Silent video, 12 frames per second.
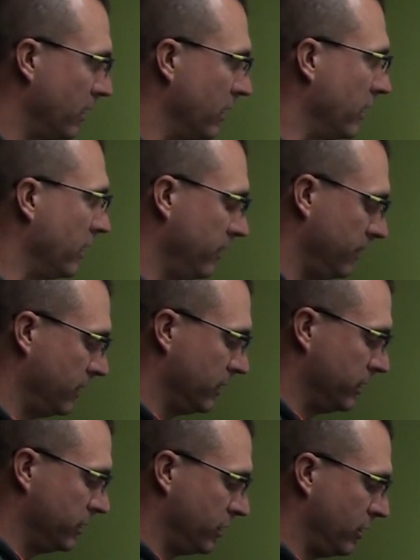Alright,
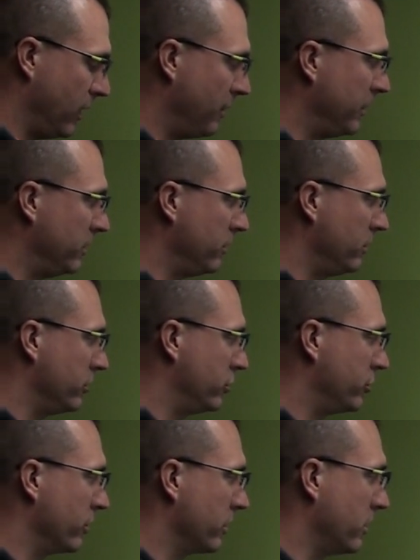so I'm going to do the
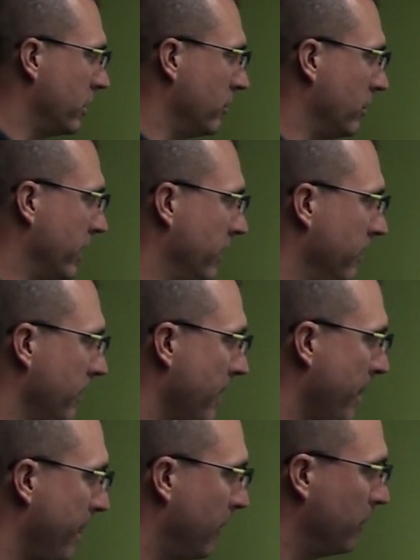shortcut way,
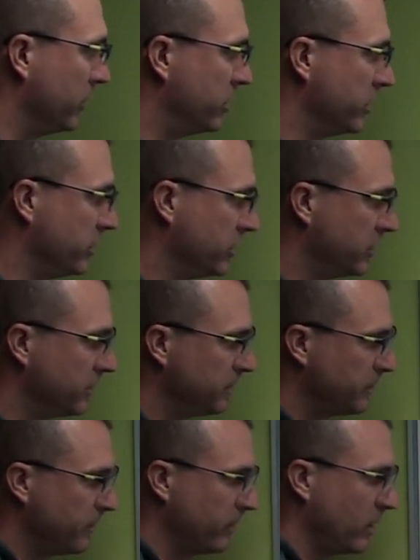which is
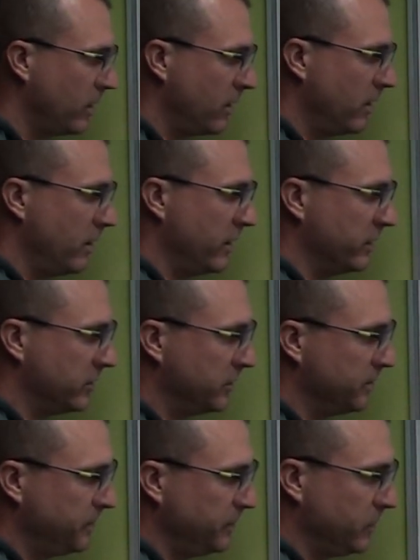this.
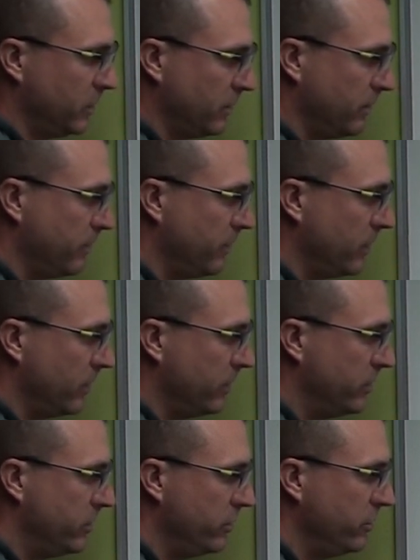
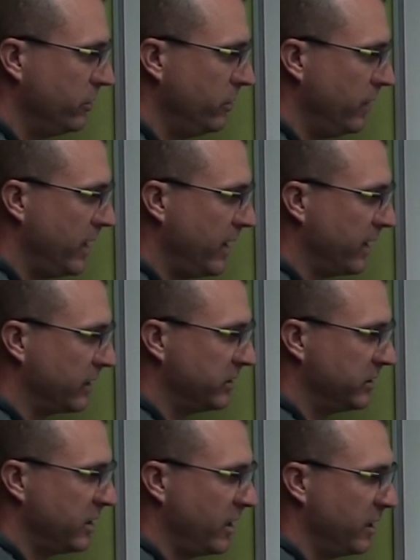
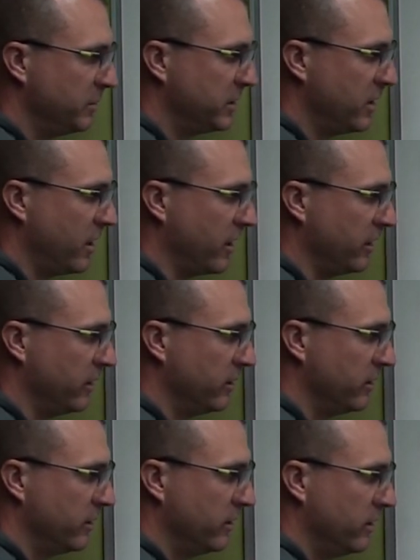2x times 9
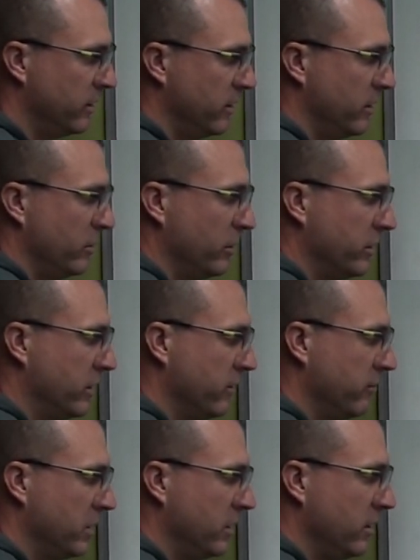would give
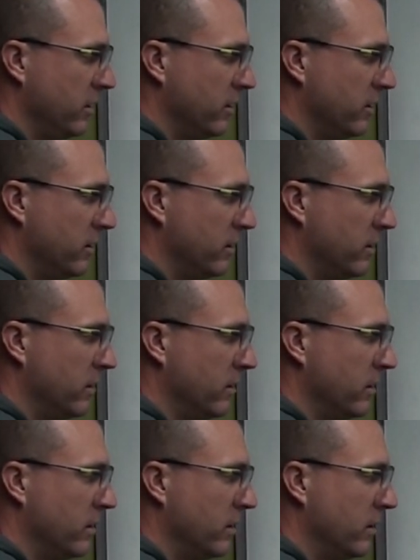me
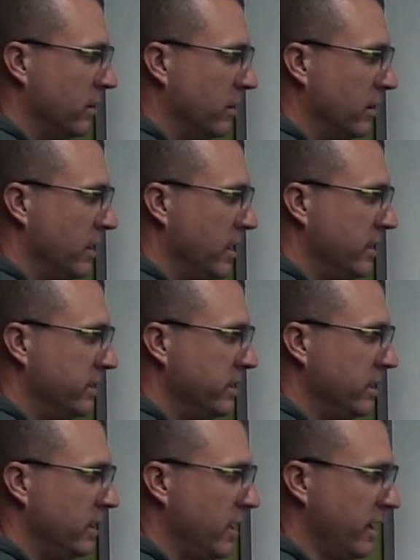
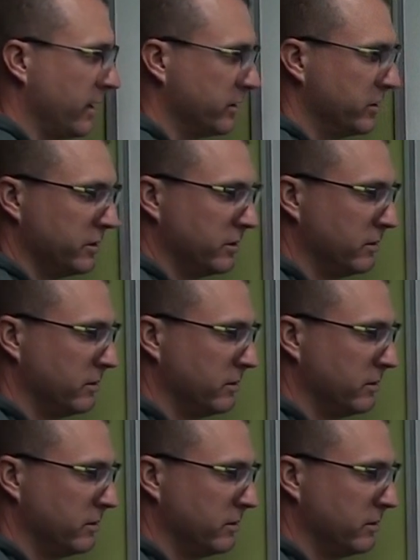18x.